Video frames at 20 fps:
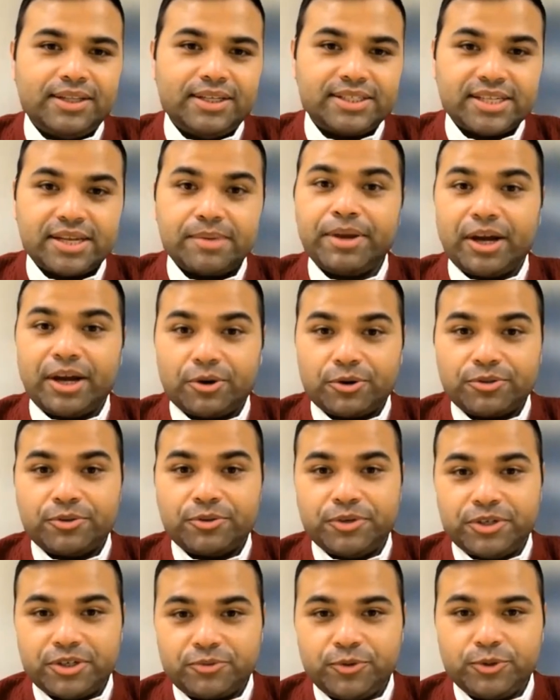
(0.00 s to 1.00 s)
They're stepping out of
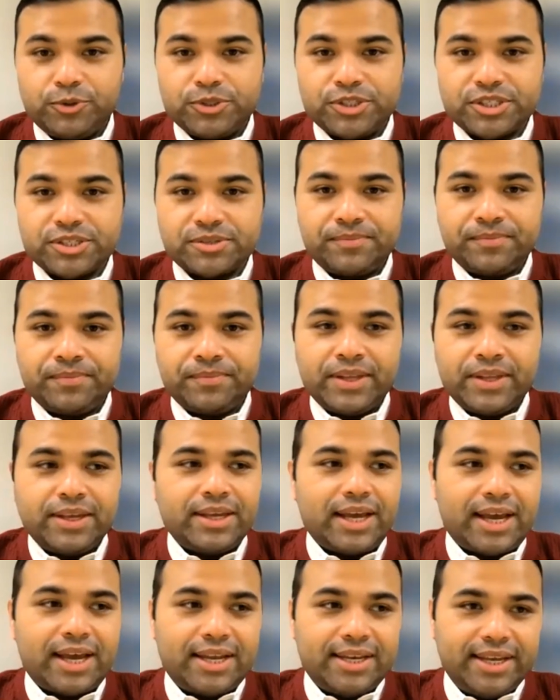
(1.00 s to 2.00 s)
the workforce.
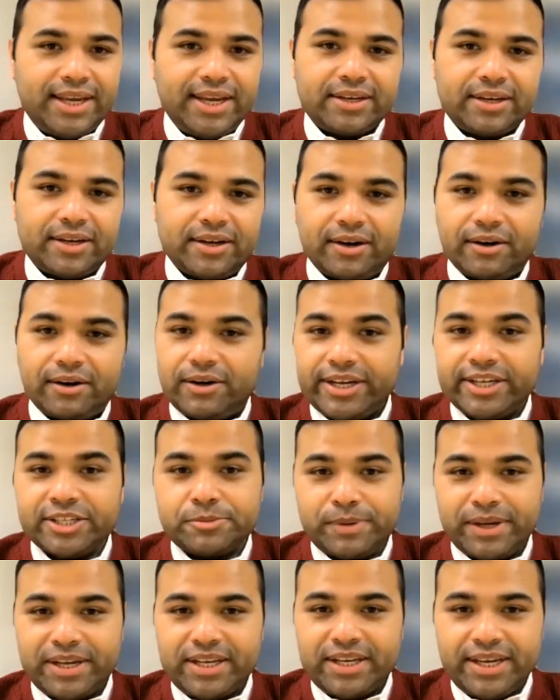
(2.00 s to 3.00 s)
And yet our
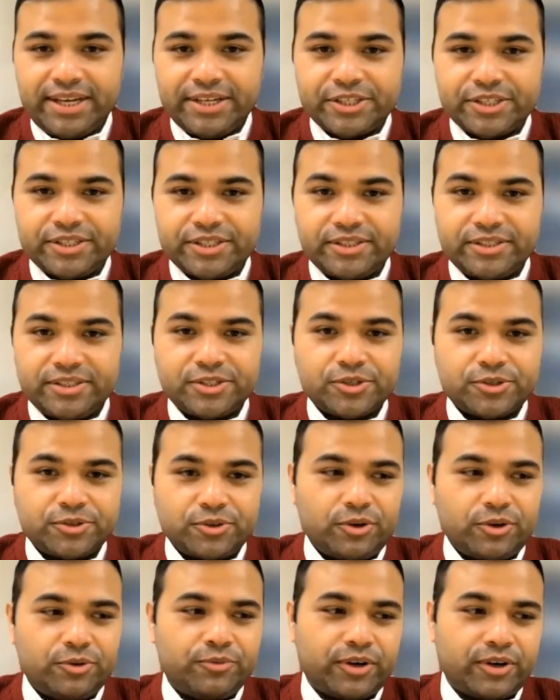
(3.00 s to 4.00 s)
expectations
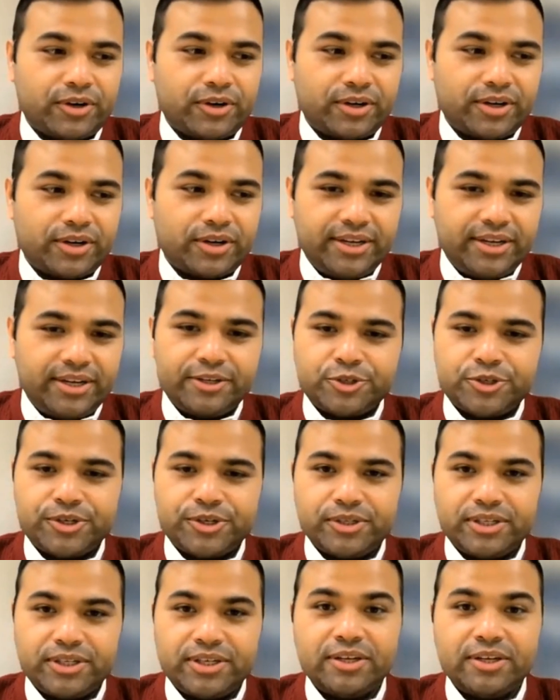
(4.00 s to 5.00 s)
of our
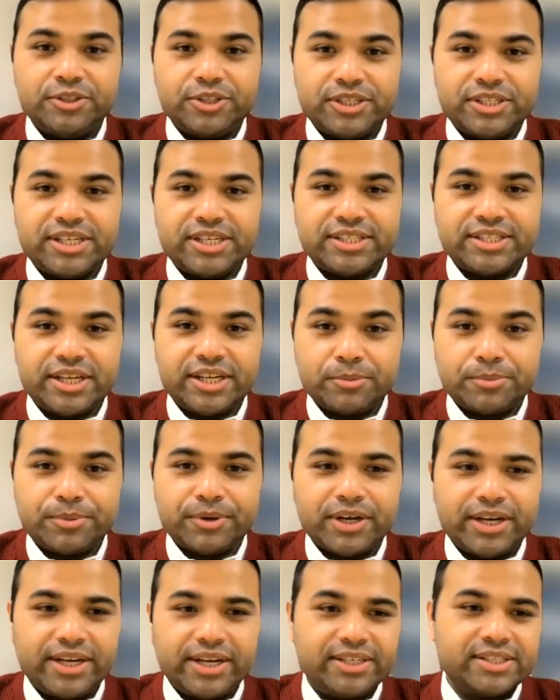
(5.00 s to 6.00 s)
industrial and logistics
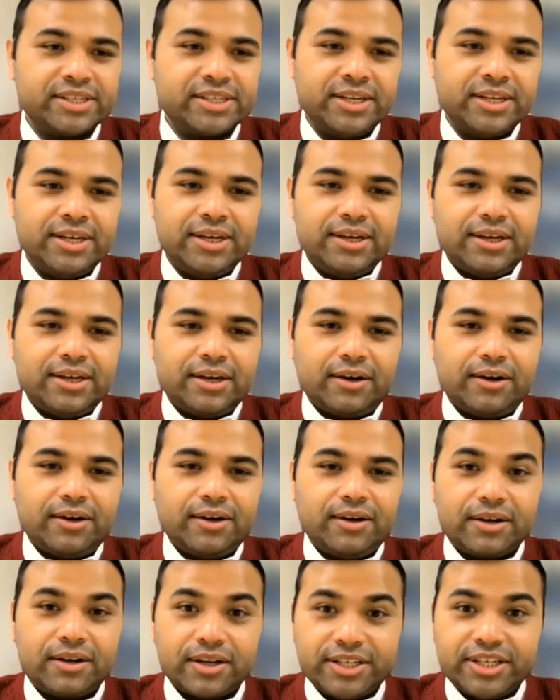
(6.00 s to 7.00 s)
enterprise
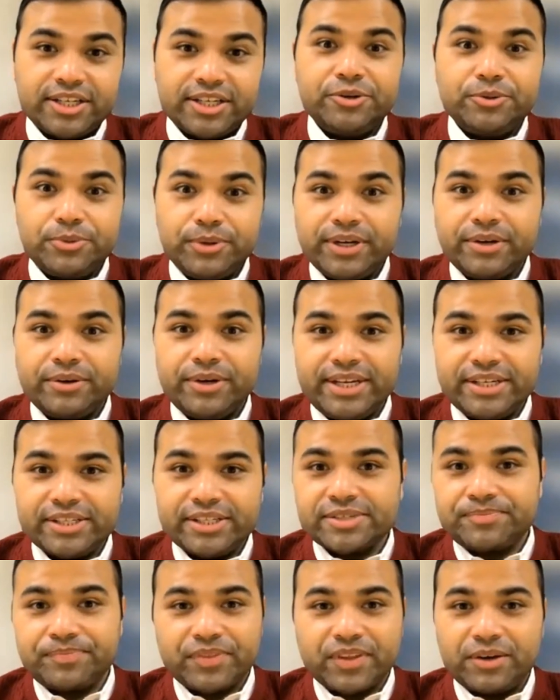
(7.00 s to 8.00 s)
continue to
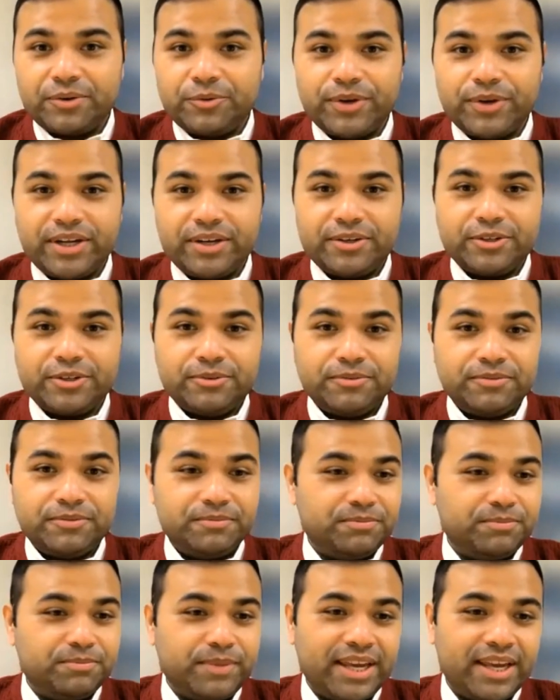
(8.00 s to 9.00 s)
increase. We're
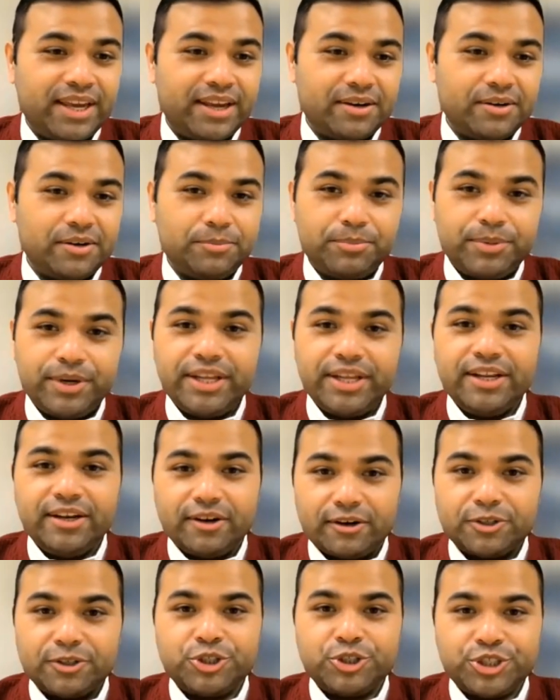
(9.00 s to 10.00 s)
making a pretty
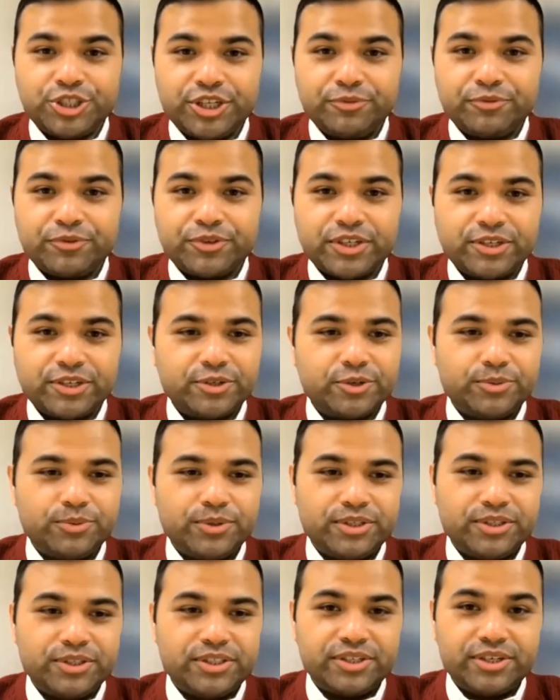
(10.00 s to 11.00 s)
large shift
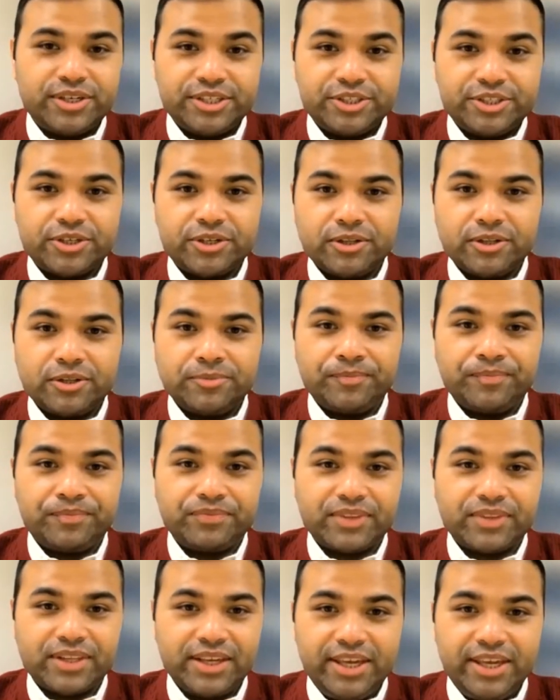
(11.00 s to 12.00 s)
towards a digital
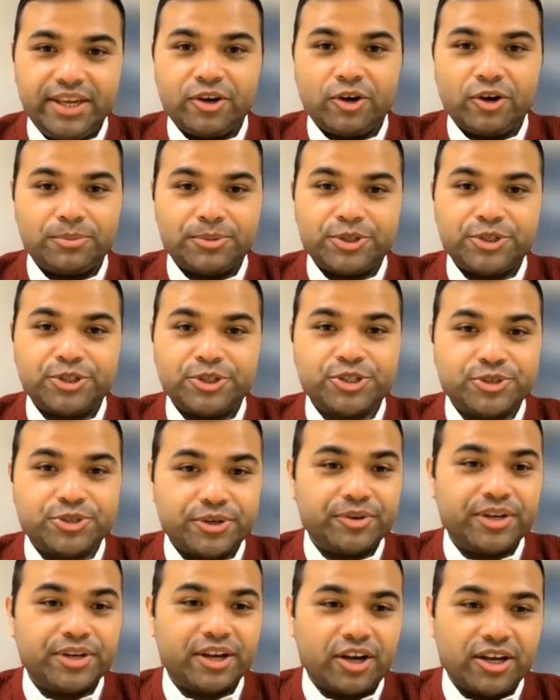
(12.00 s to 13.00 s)
e-commerce
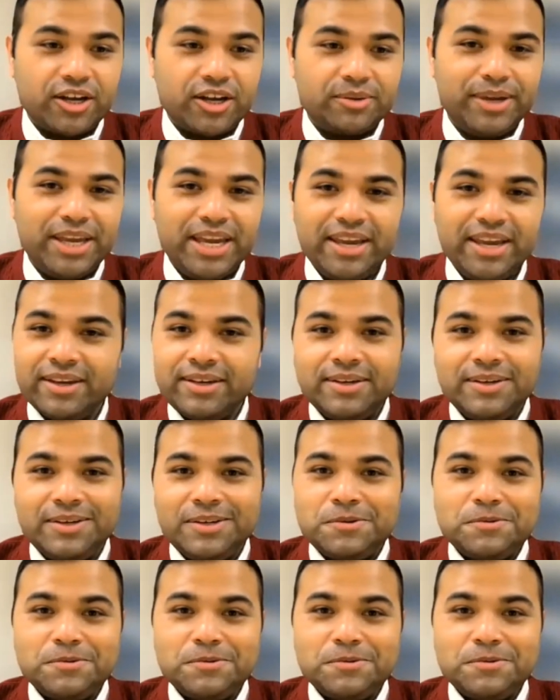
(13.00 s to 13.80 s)
driven economy.